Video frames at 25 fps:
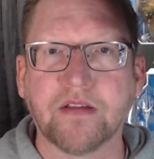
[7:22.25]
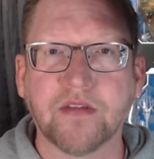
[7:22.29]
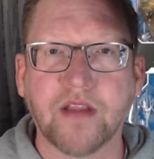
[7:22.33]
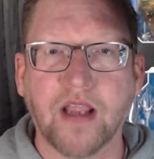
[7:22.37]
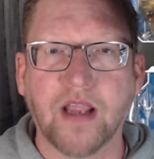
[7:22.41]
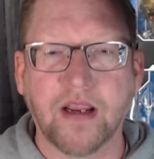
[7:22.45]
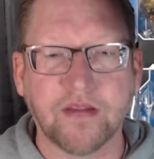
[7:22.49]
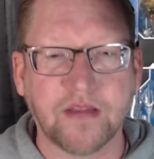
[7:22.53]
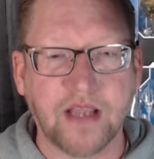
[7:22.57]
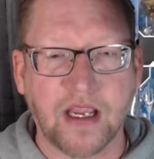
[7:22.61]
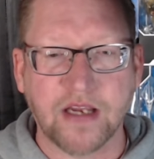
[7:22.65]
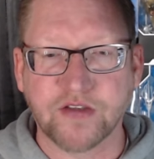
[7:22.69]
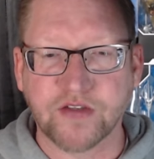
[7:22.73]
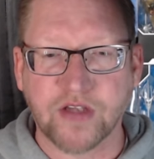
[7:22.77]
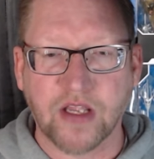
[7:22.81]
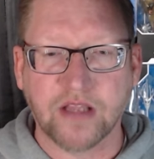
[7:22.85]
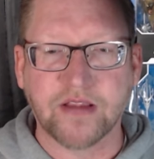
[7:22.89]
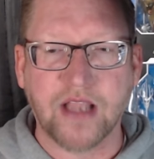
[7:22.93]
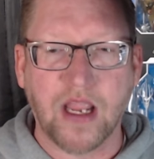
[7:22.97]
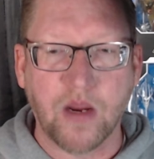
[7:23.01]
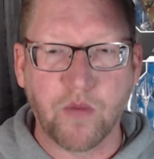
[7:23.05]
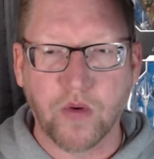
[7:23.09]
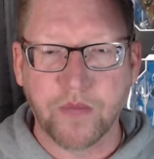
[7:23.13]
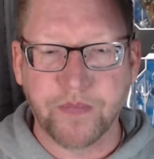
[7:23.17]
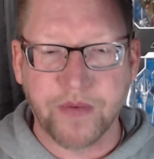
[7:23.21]
They said
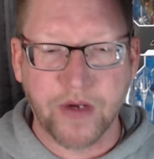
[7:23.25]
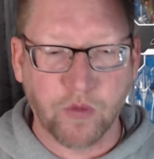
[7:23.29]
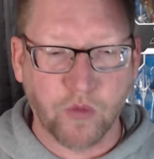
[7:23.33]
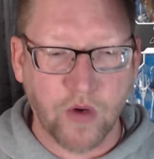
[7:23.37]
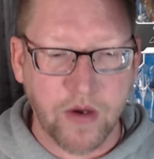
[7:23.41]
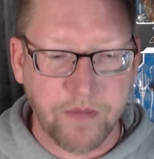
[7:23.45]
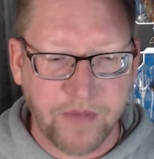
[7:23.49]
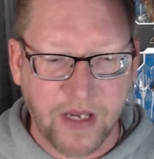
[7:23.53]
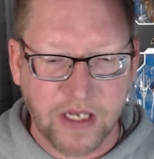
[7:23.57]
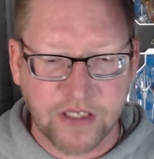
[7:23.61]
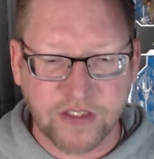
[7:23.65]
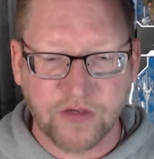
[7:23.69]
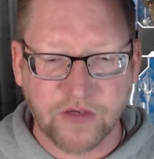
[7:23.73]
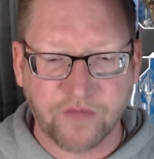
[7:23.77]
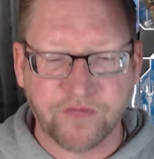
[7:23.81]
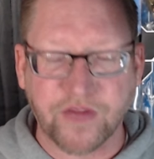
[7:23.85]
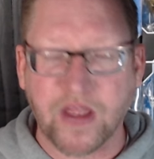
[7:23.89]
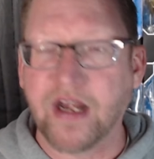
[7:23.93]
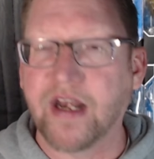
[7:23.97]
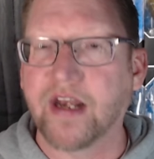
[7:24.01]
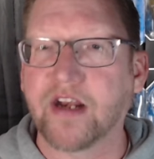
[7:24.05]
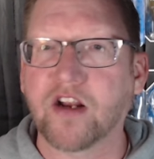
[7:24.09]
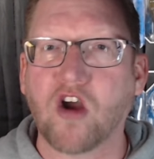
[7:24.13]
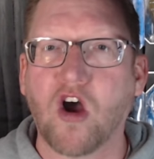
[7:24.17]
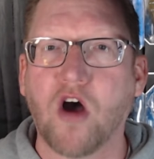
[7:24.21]
they would be remiss if they
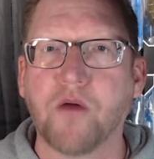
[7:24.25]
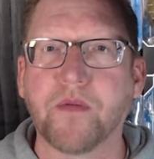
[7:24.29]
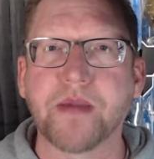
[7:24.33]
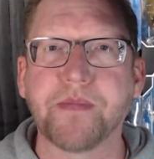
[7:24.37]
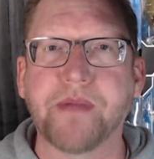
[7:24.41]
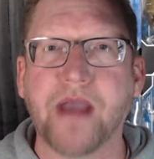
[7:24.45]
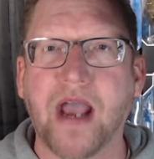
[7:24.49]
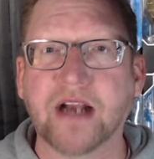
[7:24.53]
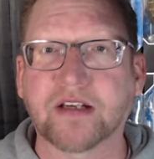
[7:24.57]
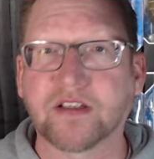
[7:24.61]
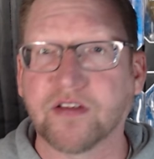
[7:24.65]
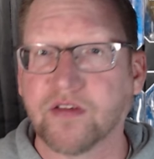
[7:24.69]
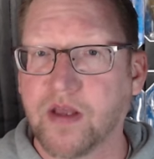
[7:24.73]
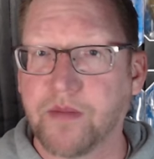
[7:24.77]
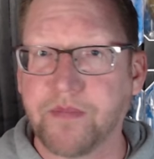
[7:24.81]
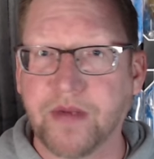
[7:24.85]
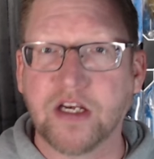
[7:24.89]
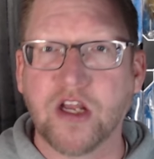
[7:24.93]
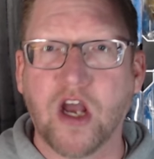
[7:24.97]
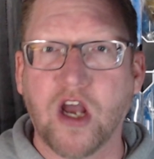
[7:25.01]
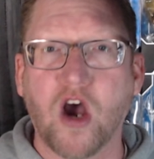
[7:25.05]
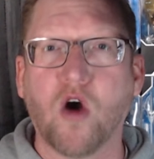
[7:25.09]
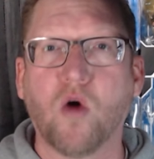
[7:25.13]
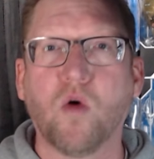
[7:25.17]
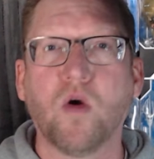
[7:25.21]
didn't call me back to let me
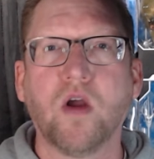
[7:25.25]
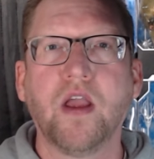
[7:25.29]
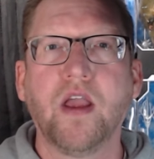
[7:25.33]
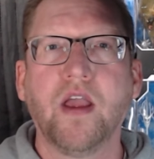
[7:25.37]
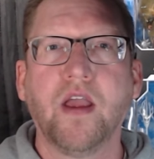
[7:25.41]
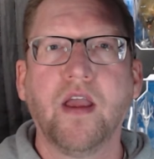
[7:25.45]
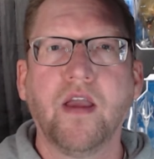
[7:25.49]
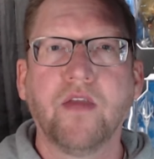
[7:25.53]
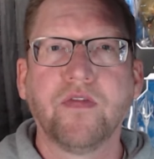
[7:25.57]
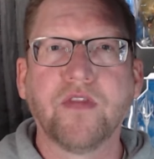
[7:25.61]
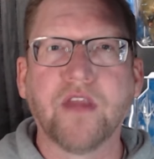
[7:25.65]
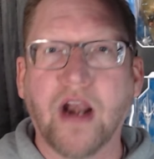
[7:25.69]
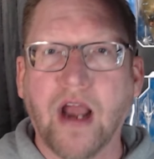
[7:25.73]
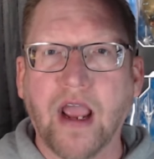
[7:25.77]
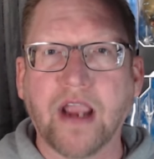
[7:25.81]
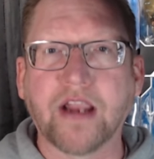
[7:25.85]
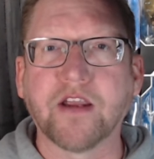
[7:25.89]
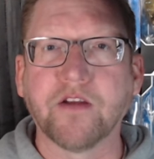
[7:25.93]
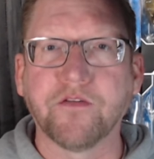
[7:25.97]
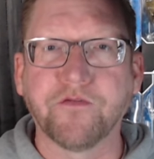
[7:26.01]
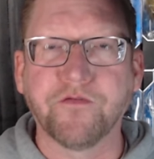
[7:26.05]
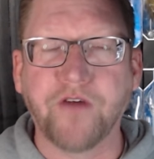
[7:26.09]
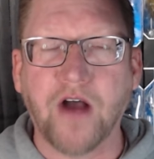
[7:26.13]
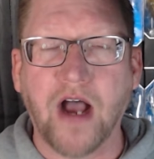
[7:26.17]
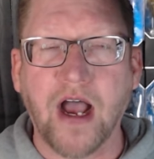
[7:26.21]
know that I
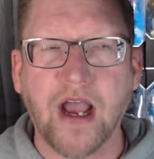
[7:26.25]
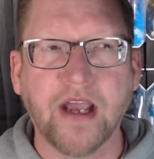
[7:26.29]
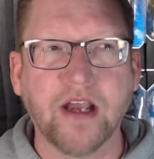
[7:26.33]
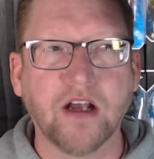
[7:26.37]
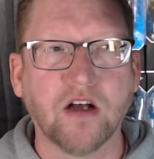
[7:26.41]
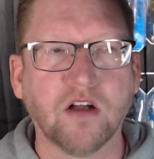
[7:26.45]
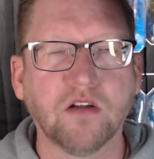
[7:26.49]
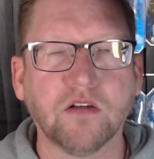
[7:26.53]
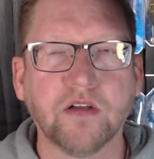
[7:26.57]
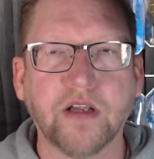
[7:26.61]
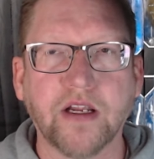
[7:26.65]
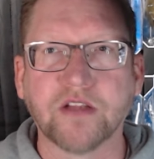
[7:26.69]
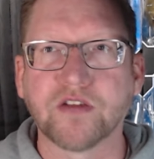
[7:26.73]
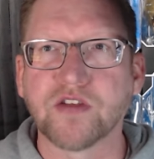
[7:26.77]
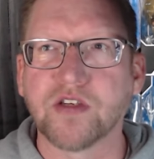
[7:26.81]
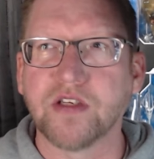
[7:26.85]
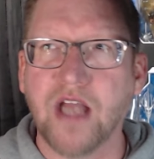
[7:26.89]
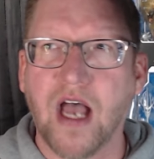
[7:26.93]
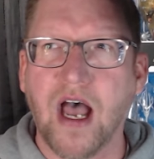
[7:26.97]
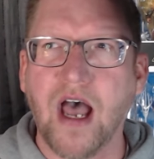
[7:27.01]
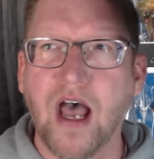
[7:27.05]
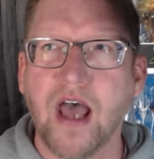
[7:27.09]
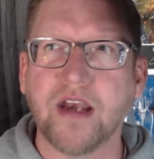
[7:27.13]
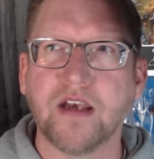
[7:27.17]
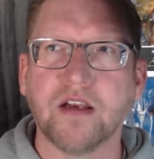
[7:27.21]
could file. It's
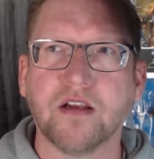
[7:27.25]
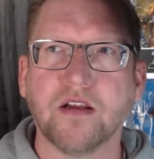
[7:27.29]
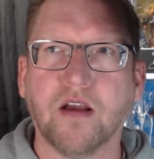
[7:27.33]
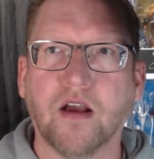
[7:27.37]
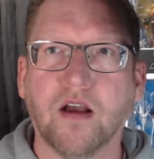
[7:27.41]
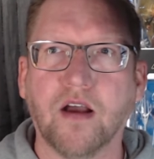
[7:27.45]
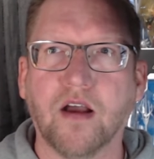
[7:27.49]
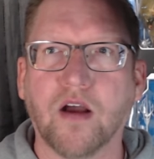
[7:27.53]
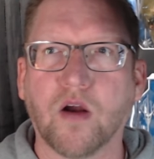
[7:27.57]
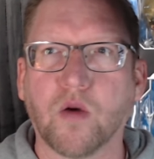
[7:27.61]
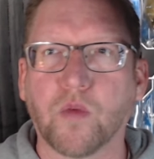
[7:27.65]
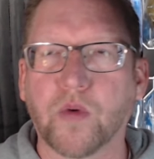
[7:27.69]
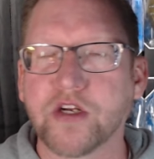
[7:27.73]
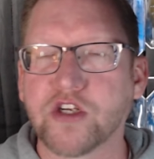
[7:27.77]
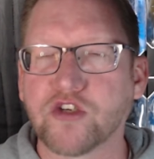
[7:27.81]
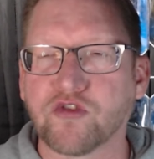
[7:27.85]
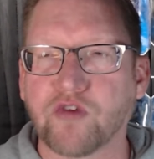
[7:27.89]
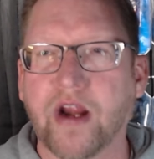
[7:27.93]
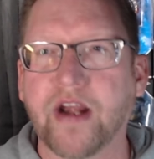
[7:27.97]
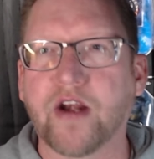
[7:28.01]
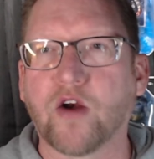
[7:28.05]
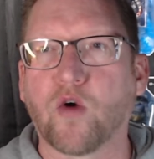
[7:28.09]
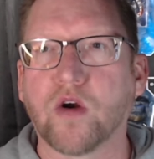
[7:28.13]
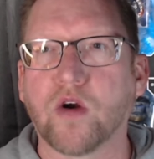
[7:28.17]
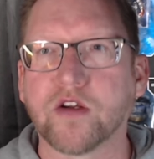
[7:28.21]
not a
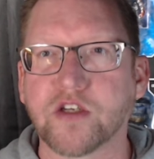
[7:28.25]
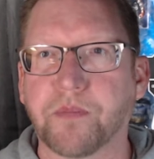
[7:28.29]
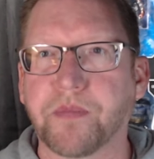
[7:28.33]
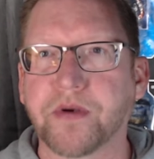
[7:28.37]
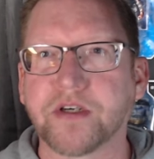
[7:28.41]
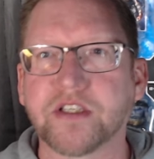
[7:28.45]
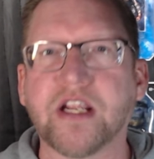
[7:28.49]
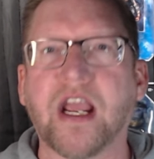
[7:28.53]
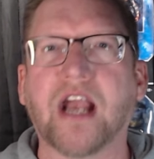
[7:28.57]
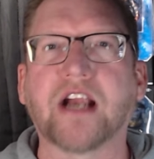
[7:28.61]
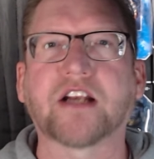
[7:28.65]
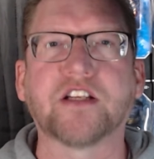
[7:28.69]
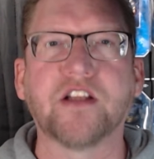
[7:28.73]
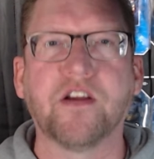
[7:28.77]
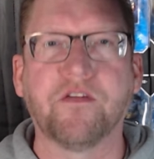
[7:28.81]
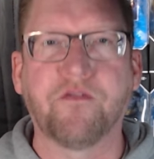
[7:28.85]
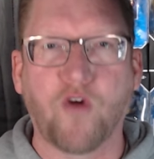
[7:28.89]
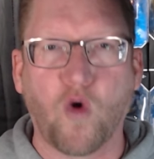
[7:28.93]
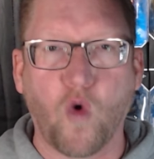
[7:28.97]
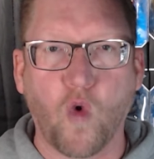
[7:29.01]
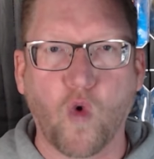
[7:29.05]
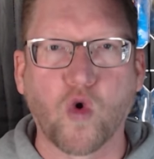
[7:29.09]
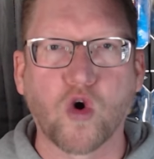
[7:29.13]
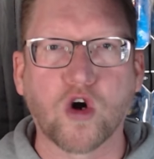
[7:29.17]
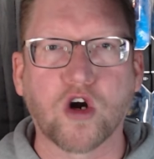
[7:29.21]
restraining order. It's a protective
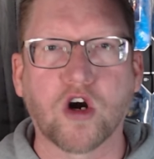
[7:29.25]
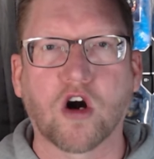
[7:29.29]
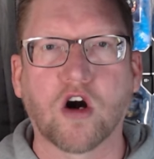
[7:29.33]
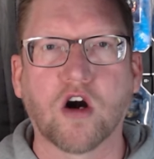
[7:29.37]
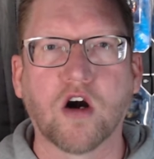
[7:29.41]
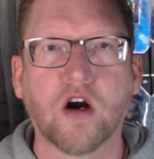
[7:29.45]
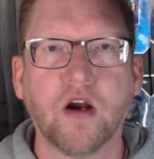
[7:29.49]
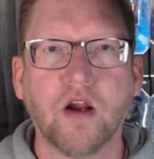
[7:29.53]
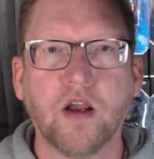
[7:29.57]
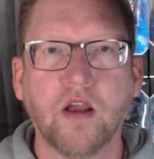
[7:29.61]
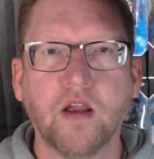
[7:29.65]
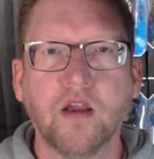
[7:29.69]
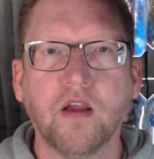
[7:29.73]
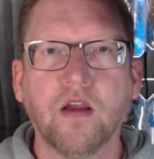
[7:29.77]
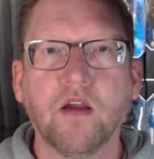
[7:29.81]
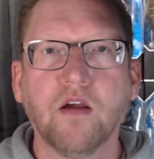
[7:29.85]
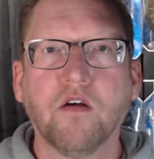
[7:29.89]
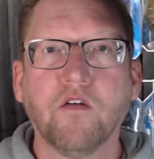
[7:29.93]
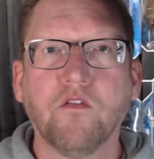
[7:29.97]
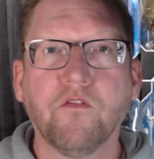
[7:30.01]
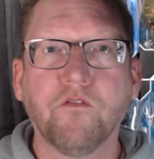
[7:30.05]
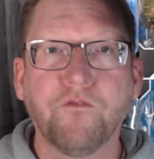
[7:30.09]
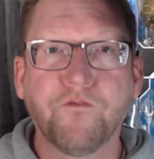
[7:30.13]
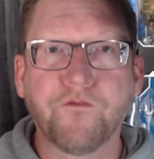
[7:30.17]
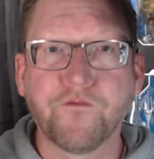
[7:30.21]
order
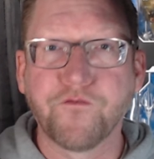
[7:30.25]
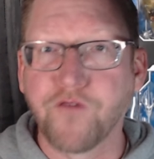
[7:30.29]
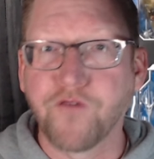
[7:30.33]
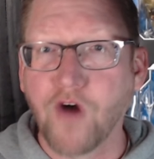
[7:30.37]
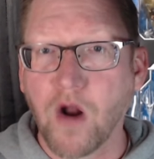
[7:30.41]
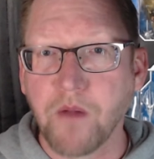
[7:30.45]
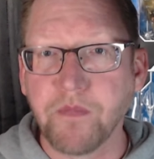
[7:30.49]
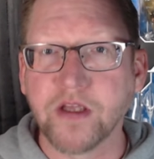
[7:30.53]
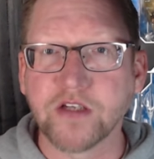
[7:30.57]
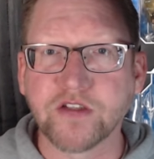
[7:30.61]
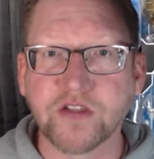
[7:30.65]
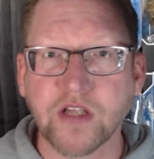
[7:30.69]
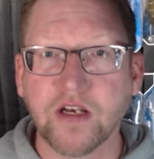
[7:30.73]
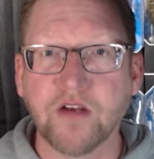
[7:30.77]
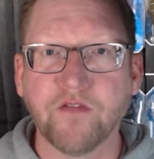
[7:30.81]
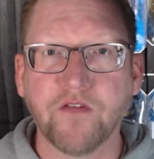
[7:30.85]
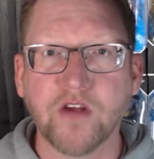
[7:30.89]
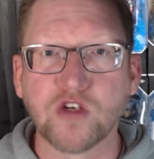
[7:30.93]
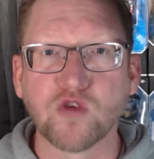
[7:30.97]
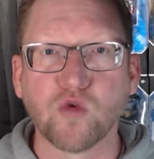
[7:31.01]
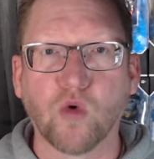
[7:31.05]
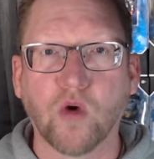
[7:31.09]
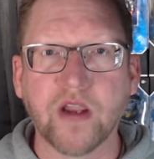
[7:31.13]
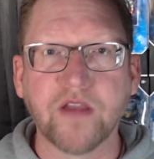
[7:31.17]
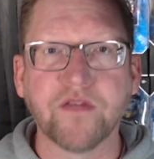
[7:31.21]
from this
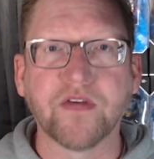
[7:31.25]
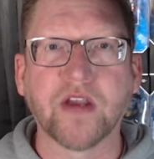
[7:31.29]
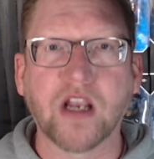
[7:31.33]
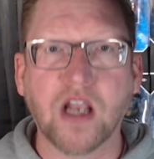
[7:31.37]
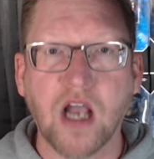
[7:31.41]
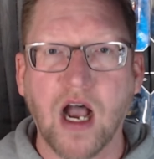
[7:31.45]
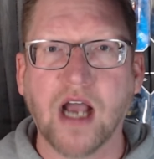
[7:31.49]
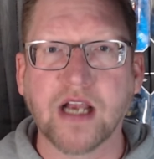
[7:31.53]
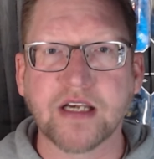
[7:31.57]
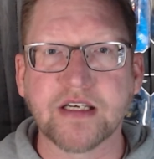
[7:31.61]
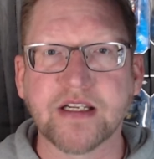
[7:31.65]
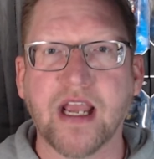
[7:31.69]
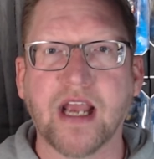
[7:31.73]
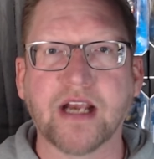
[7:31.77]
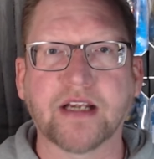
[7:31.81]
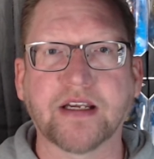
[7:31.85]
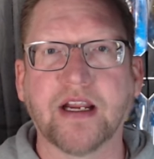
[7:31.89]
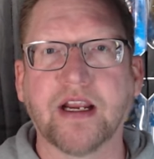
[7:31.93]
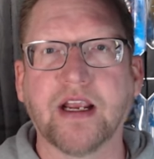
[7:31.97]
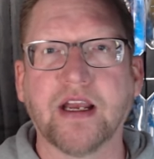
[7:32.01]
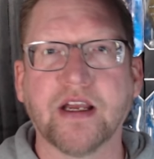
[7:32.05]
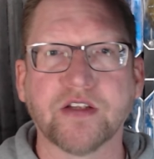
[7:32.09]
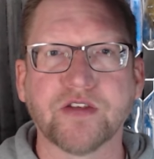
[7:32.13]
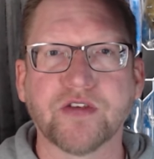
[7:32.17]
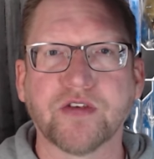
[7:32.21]
individual even
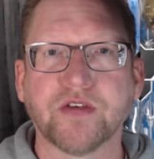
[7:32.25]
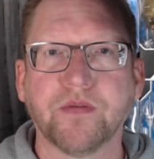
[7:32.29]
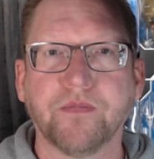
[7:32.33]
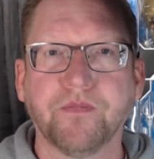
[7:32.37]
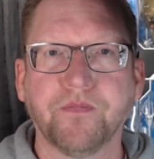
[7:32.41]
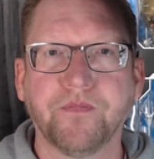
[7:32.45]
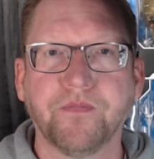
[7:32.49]
contacting us.